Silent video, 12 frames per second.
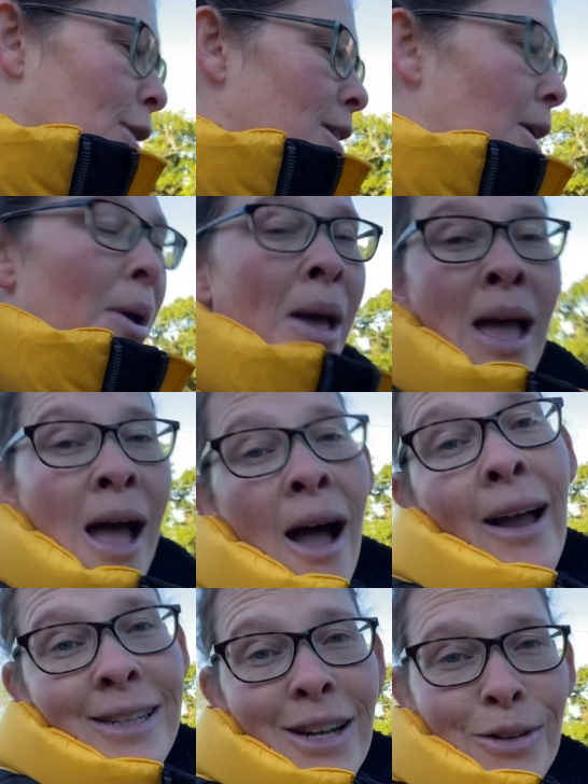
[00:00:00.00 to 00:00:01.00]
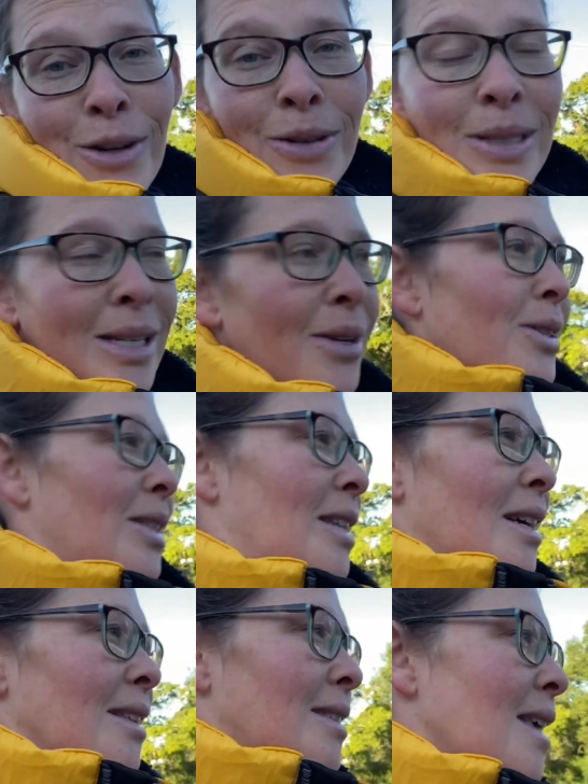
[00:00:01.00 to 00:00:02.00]
So I don't know is the honest
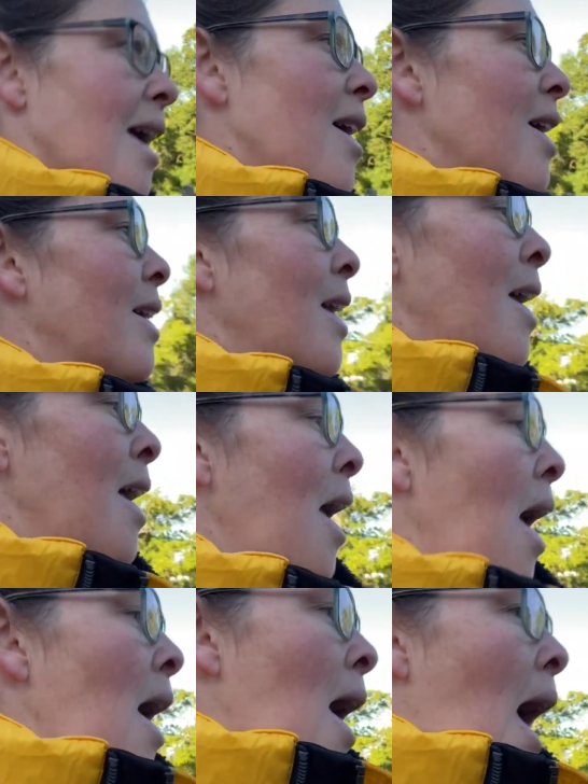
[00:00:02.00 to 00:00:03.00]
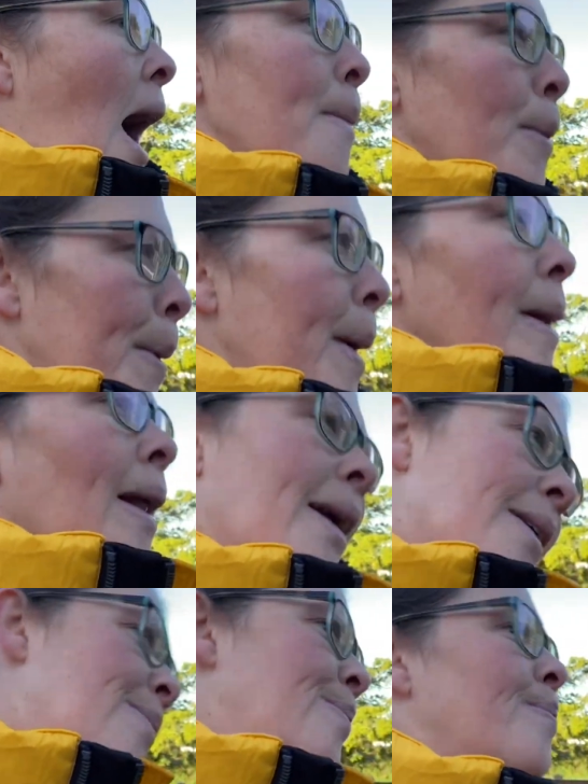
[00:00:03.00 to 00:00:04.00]
answer. I'm a bit like,
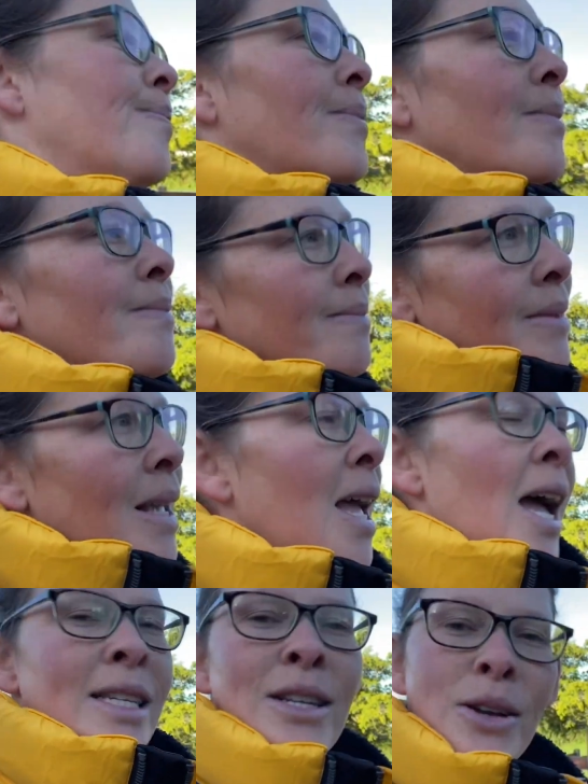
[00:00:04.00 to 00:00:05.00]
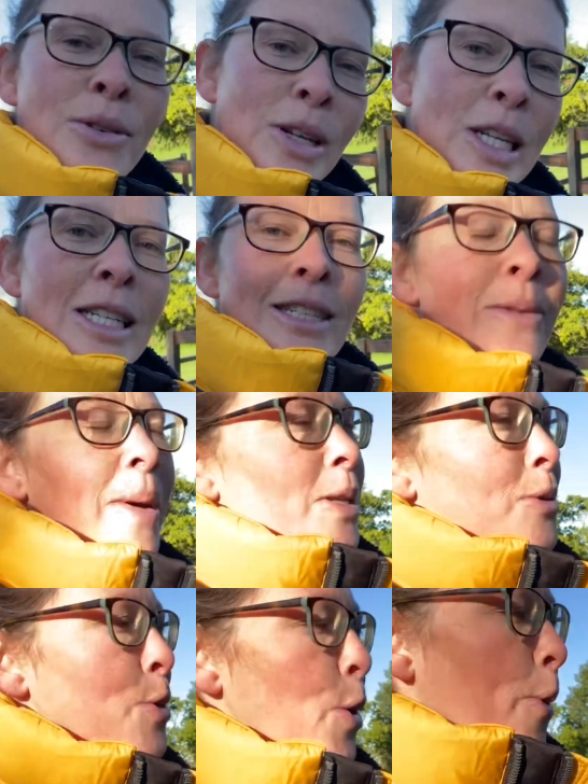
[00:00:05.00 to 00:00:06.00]
I don't know if she does look better
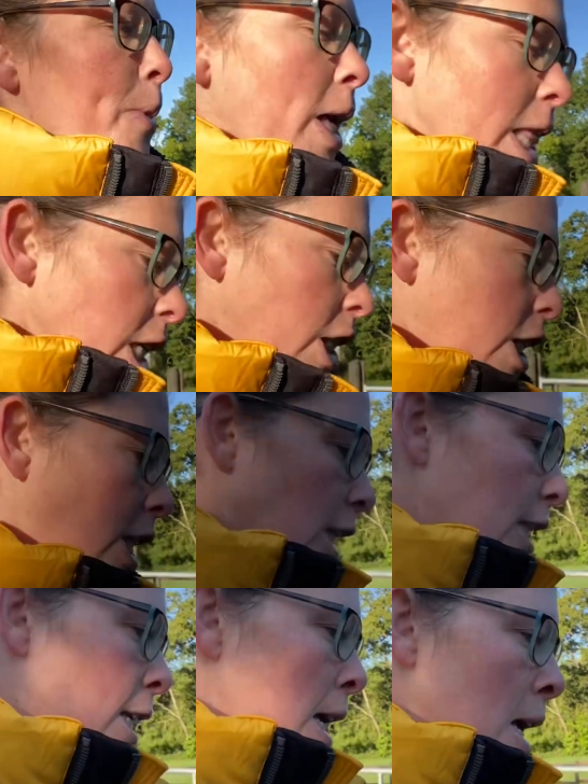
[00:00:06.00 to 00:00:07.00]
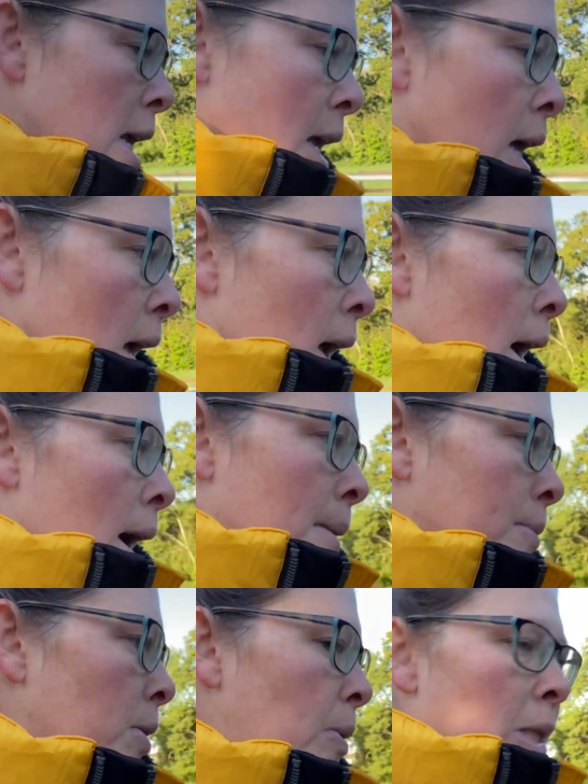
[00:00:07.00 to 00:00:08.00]
or not, but I think she does. So
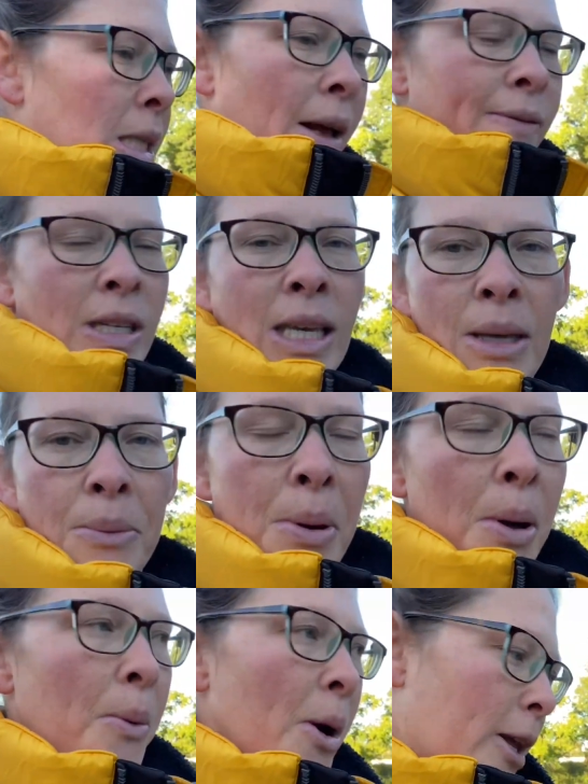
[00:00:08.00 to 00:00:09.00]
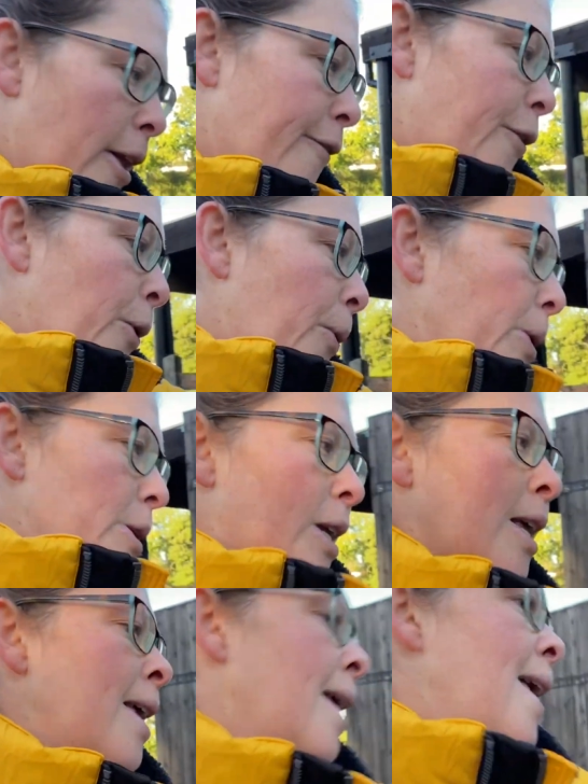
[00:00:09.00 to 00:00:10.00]
we just have to keep working forward
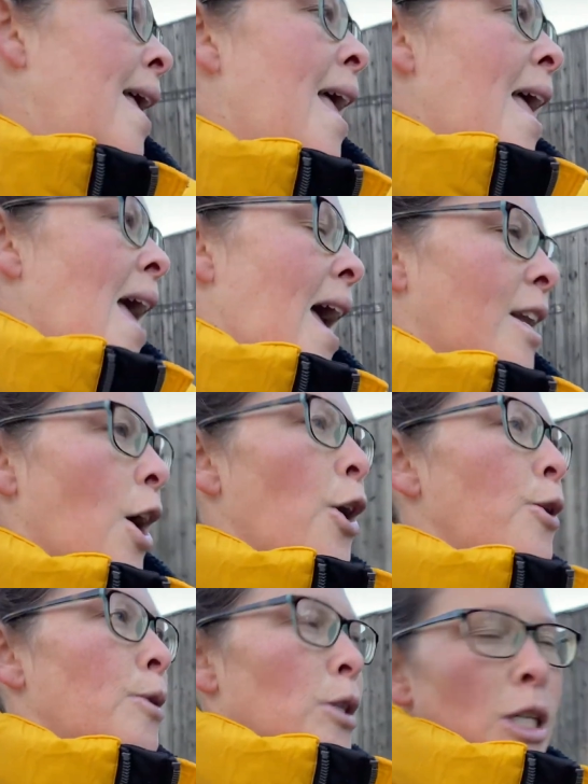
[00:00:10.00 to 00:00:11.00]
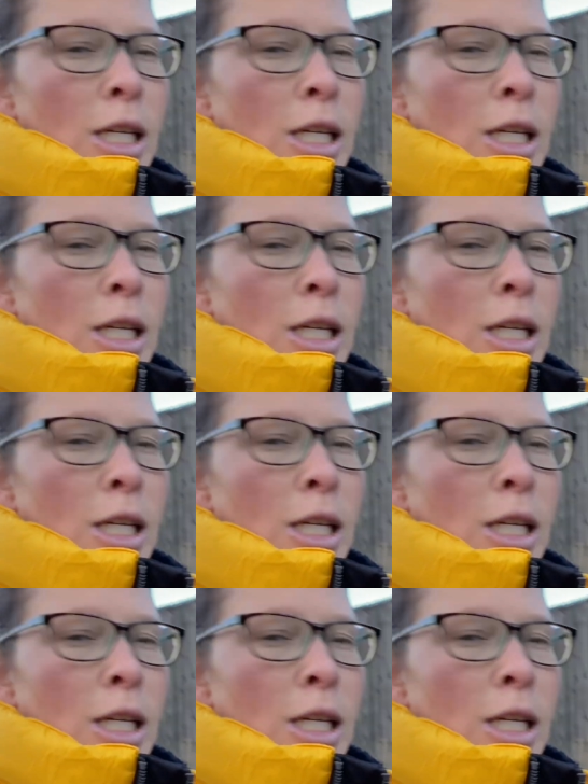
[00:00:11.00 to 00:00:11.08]
and hope that she